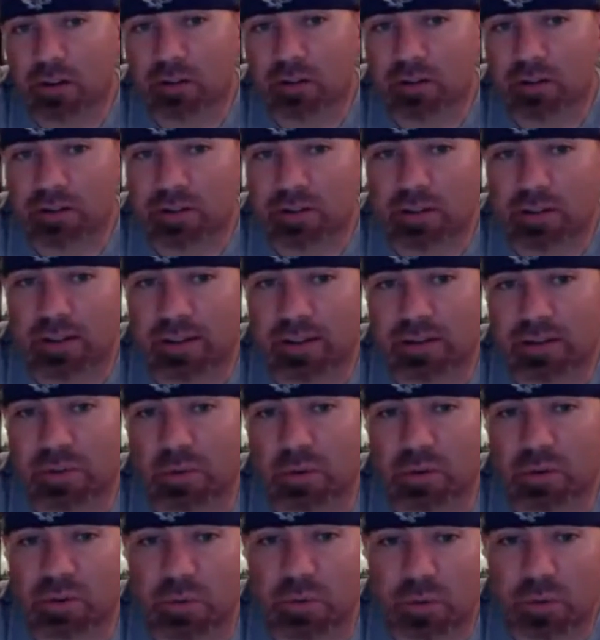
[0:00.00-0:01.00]
He scored
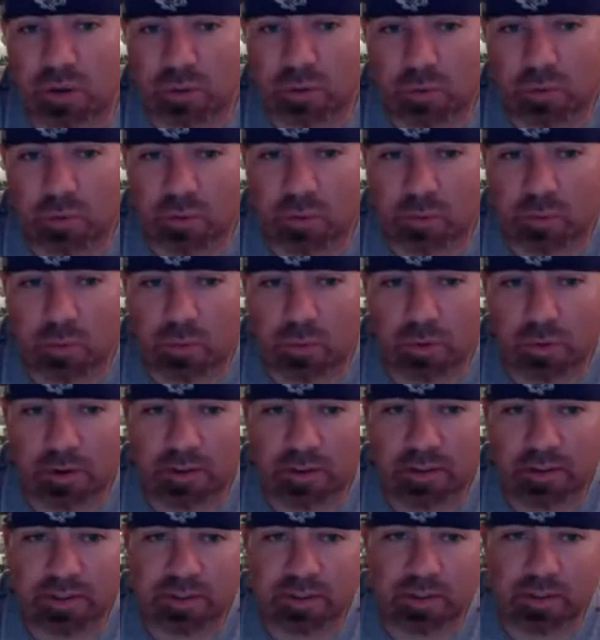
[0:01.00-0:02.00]
21 points
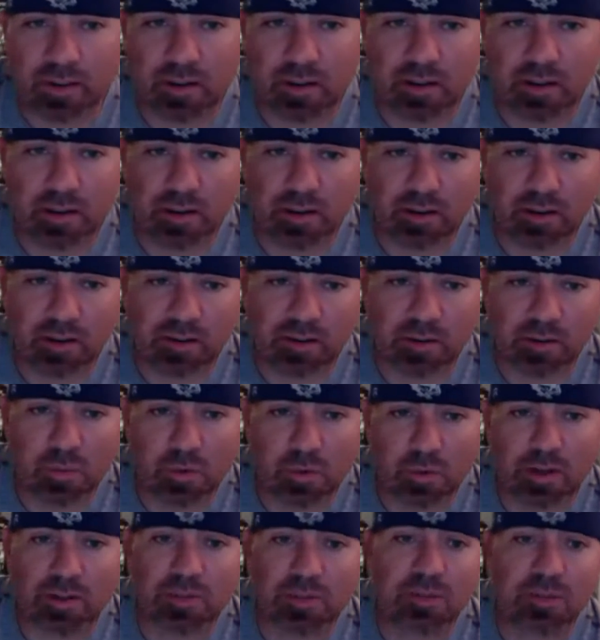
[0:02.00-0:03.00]
in
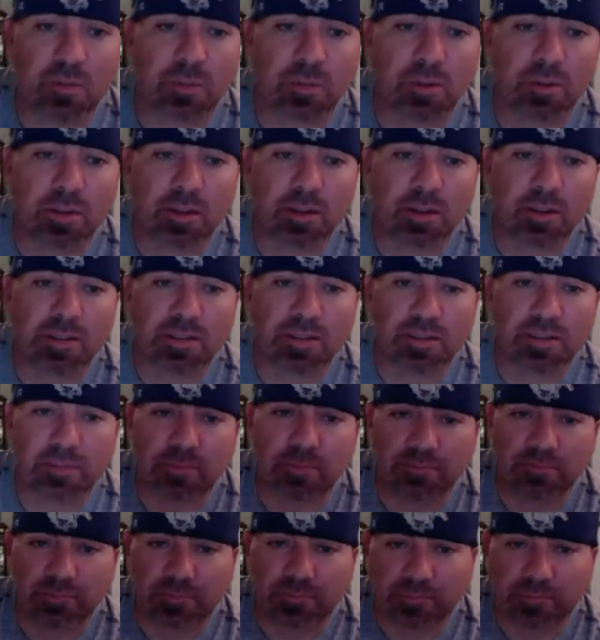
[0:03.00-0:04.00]
22 minutes.
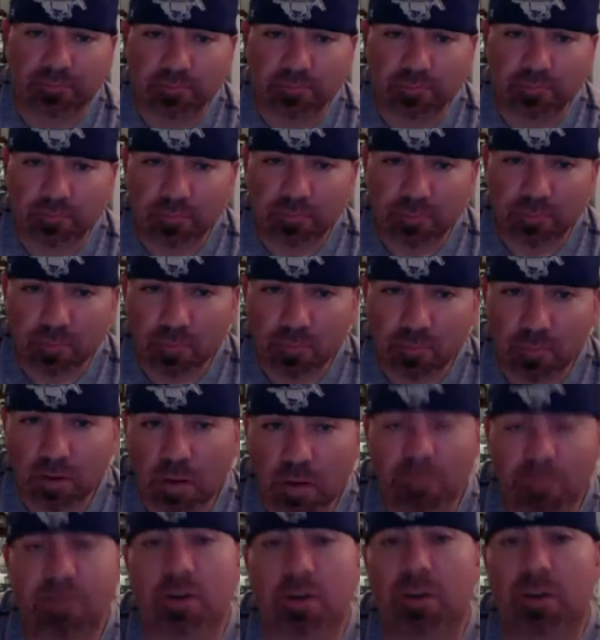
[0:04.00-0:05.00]
I'm
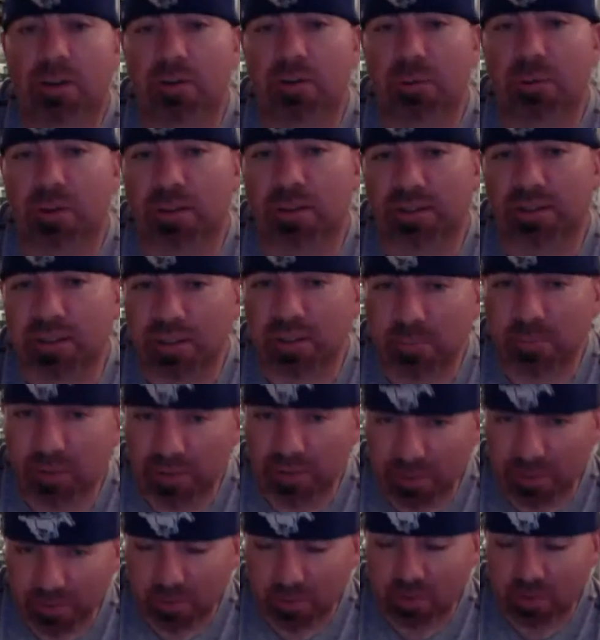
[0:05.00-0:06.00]
sorry, in 26 minutes he
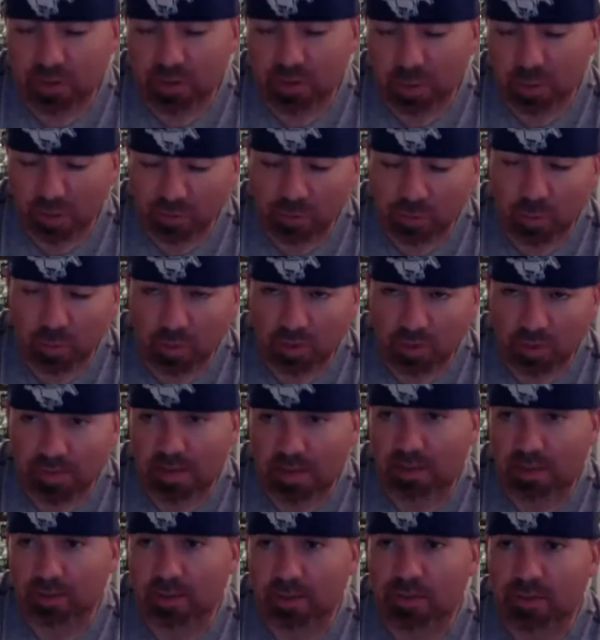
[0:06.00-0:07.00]
scored 12 points. I got that
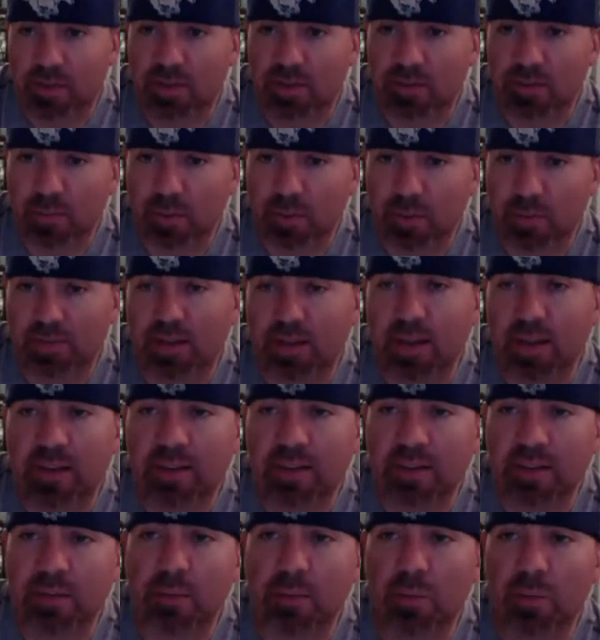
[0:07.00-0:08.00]
transposed.
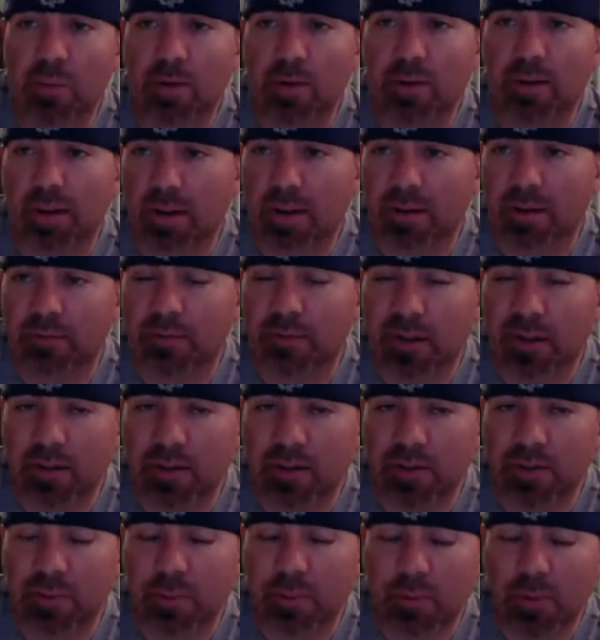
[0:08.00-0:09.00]
18.9 fantasy
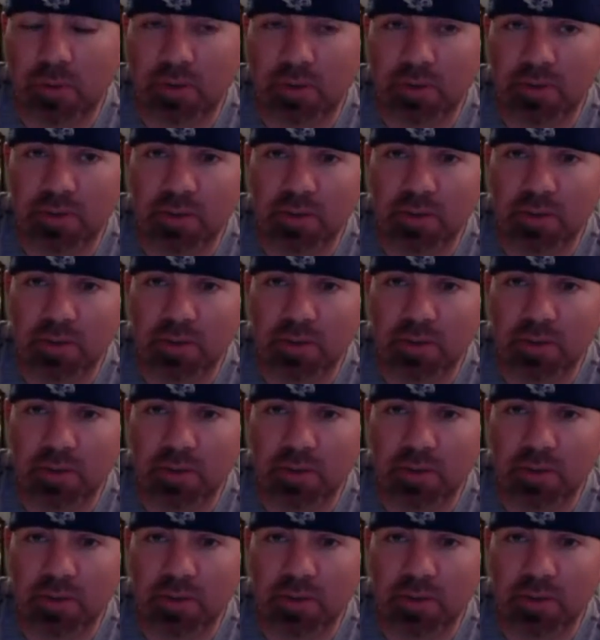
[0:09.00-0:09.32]
points.